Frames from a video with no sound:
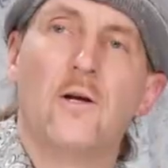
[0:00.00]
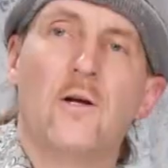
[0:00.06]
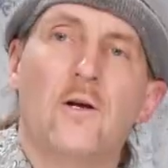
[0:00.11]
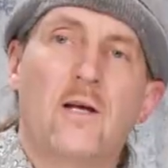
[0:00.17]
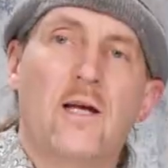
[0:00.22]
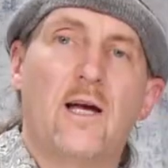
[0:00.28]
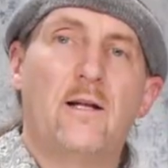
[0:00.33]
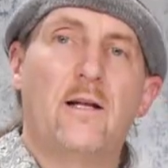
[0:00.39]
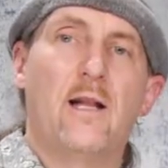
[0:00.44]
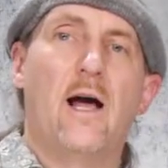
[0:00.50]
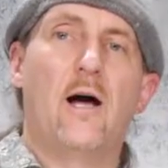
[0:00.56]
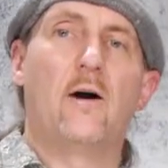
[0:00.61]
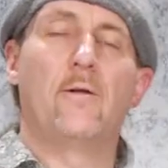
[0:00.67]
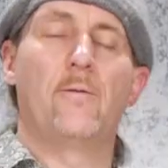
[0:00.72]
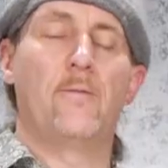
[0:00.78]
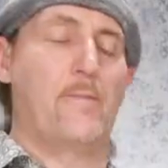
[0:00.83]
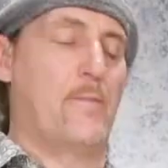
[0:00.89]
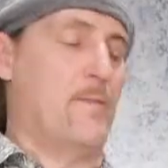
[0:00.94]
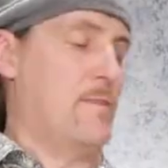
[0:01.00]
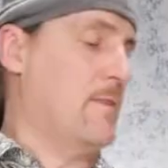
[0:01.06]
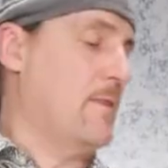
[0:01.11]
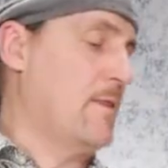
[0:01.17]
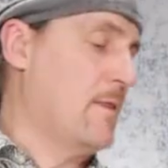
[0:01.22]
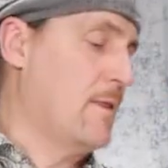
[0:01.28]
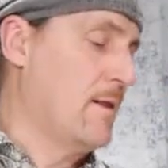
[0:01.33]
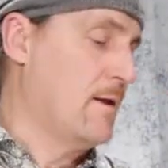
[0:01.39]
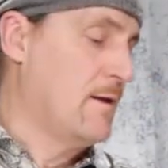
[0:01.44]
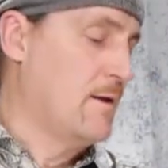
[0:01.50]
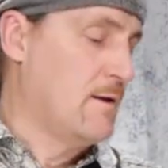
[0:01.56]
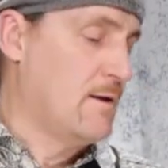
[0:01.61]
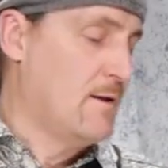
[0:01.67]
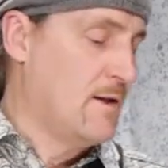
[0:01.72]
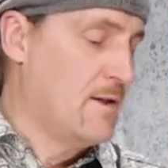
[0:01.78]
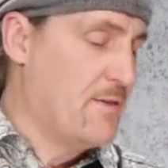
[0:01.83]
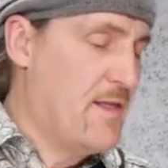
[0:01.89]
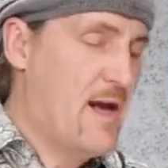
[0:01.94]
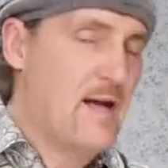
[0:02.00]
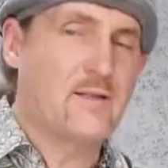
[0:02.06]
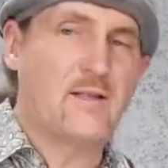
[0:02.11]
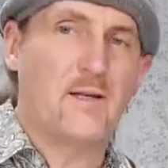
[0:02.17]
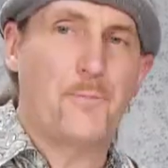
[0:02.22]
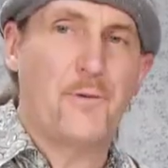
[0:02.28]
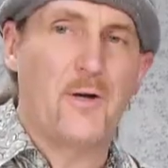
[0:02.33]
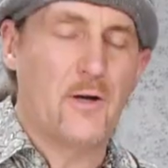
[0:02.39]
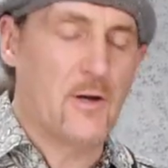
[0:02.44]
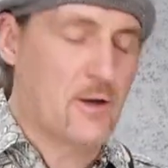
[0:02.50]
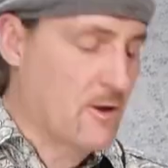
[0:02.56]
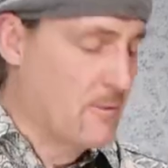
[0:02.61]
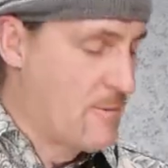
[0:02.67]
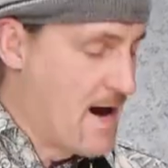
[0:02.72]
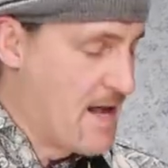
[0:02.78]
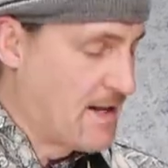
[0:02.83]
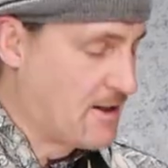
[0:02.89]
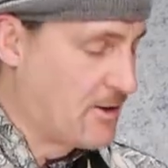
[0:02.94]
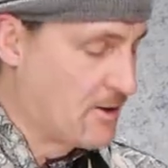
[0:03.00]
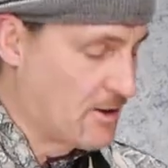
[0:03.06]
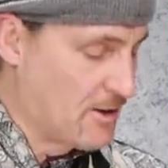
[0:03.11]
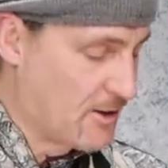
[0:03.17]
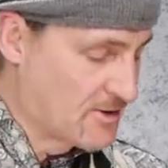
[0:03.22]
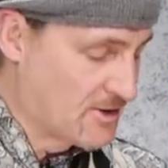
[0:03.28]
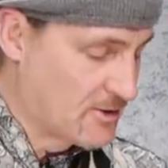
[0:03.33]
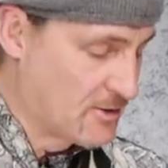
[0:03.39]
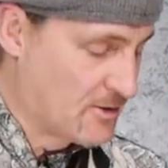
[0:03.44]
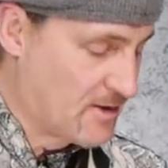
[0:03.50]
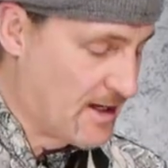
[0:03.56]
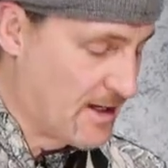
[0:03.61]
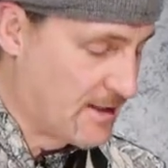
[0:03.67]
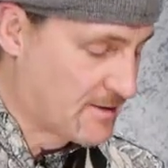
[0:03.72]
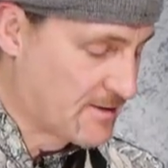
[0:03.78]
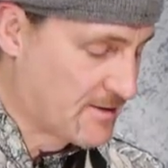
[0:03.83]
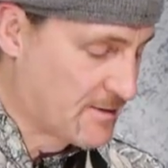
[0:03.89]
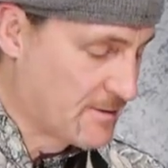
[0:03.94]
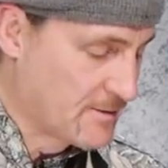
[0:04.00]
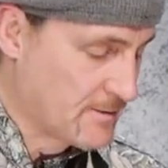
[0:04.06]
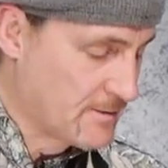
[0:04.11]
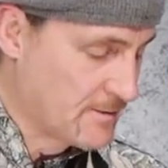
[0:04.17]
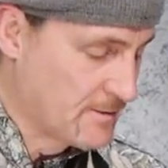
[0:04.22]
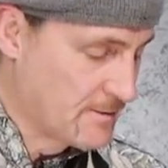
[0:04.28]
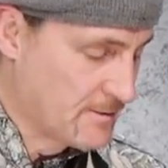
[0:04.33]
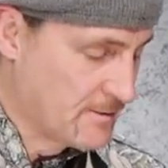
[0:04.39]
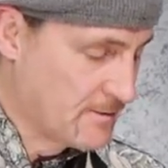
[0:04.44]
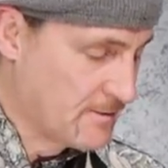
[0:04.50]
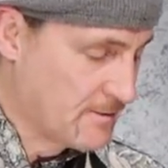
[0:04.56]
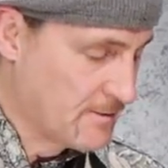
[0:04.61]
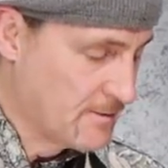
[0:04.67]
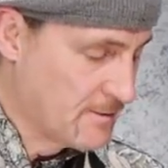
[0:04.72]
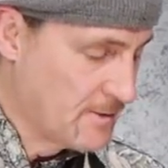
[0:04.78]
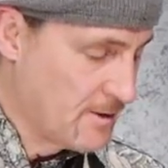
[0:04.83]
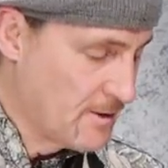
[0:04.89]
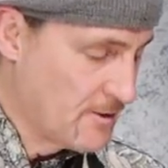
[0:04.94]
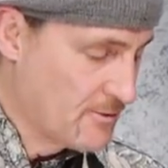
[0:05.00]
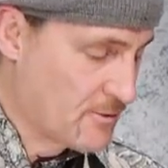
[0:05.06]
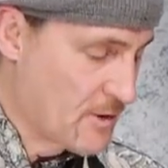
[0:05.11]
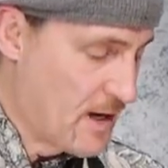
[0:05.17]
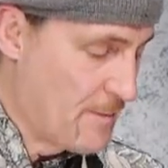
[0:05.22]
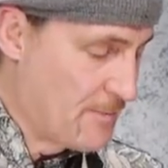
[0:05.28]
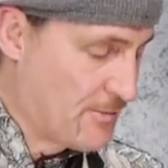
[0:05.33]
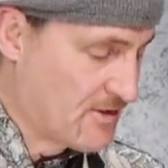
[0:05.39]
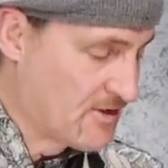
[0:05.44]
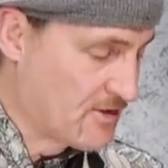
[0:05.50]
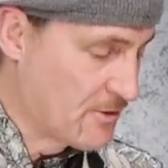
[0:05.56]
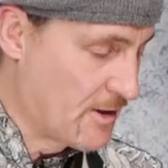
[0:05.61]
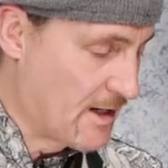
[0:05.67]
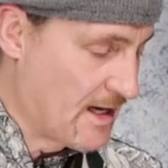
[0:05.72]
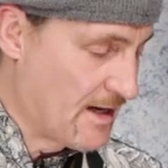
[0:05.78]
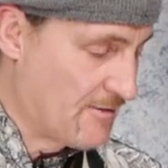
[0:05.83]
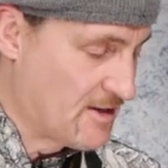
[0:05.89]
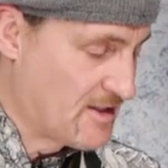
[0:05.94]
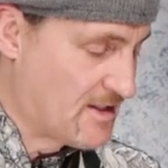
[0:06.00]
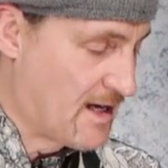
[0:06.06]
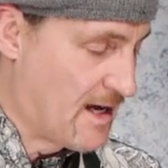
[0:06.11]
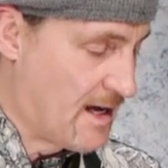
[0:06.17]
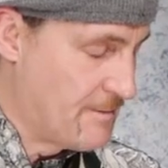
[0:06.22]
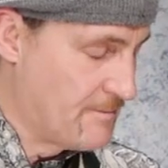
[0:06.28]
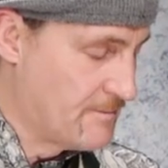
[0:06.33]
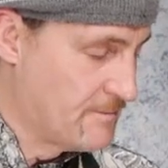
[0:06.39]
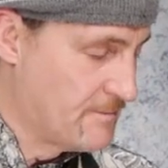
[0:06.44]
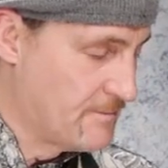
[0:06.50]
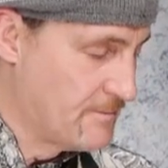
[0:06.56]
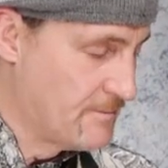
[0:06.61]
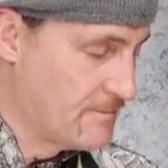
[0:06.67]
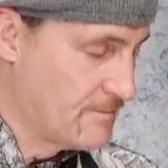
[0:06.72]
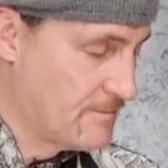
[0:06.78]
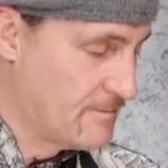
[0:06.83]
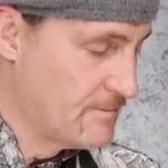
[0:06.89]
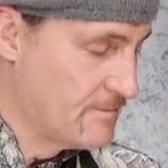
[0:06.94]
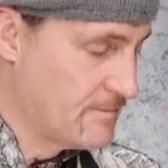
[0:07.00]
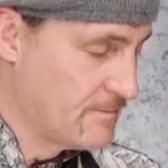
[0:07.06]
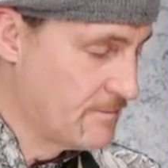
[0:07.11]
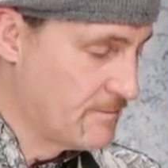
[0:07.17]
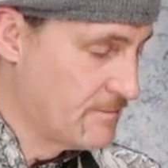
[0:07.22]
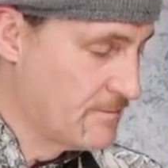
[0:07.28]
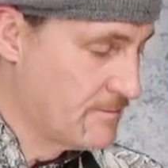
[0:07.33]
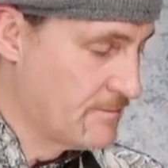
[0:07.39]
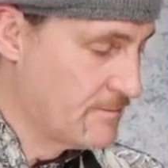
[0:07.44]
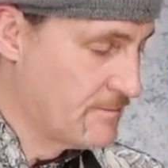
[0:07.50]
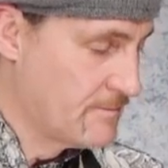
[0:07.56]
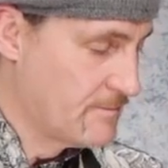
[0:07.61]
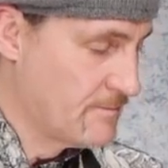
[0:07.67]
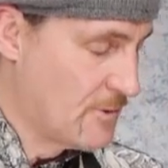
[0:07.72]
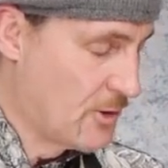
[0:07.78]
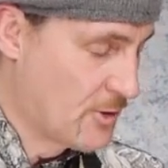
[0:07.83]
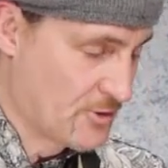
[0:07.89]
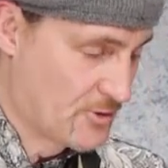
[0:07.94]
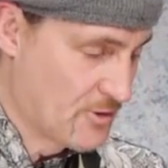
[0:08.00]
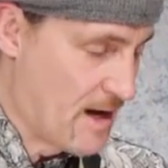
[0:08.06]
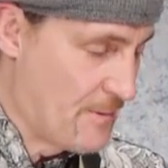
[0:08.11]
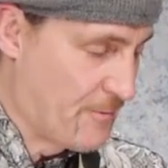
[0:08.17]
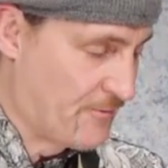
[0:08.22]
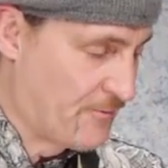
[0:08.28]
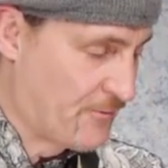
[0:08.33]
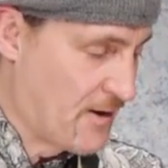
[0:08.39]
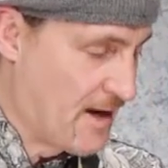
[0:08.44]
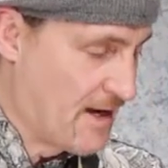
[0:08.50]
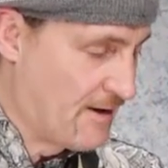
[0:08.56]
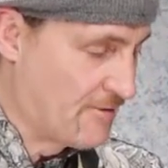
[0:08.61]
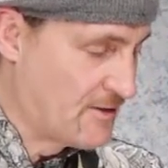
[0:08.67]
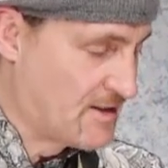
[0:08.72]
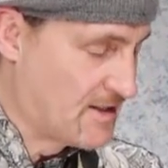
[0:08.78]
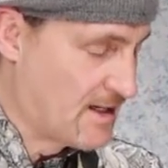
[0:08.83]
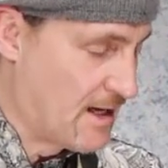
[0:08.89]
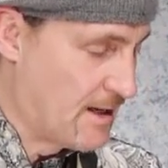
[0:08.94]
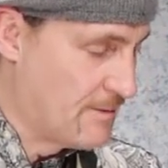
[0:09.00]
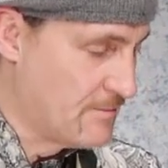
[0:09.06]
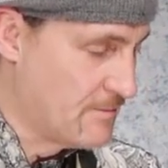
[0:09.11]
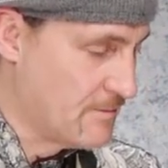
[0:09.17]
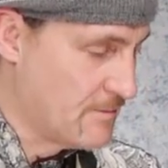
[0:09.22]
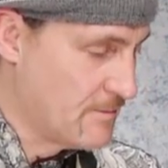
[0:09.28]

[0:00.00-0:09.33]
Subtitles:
okay, now that's the pure chromatic. You can also do this. Drop a string every time, or drop a fret every time.